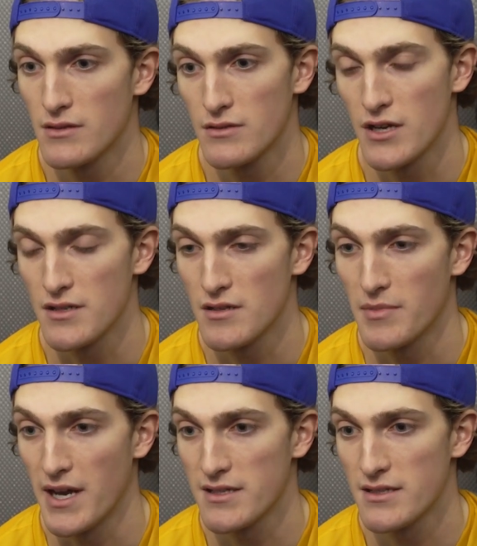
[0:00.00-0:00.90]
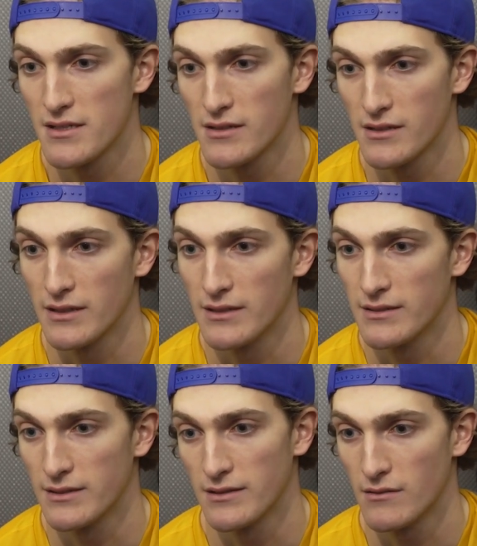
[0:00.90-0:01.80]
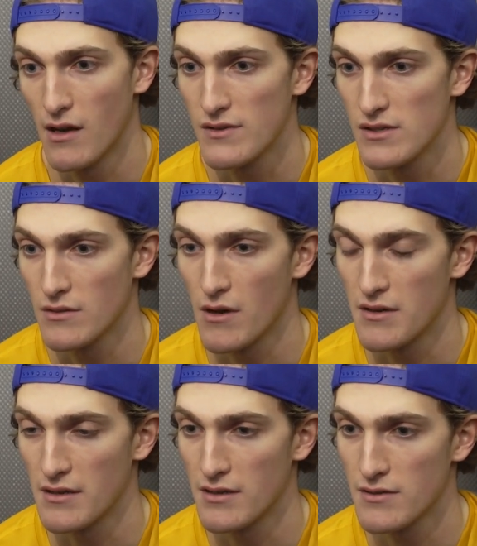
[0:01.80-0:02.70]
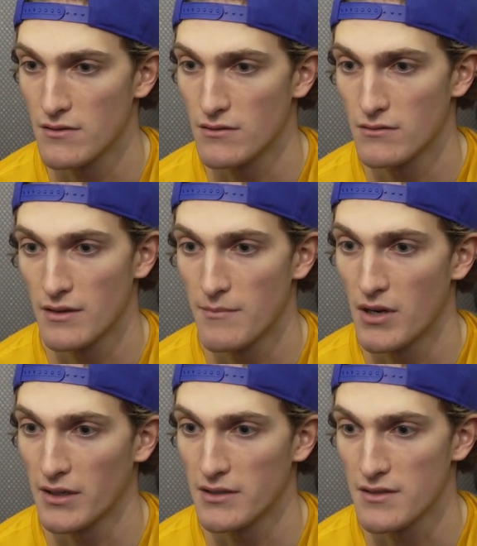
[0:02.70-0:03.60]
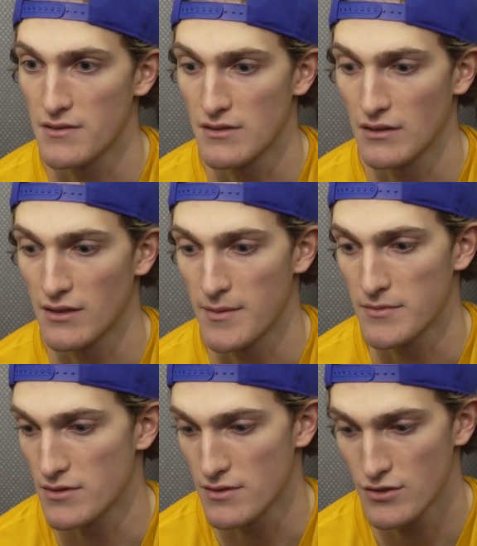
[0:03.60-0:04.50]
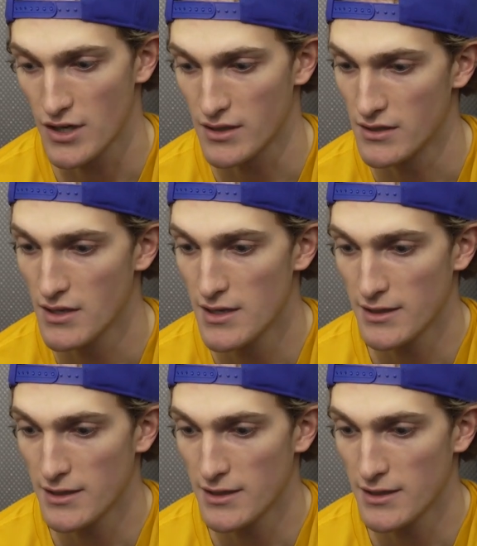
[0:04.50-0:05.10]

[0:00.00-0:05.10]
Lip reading: try to surpass it. And obviously we're already there, so that bar continues to climb, and just try to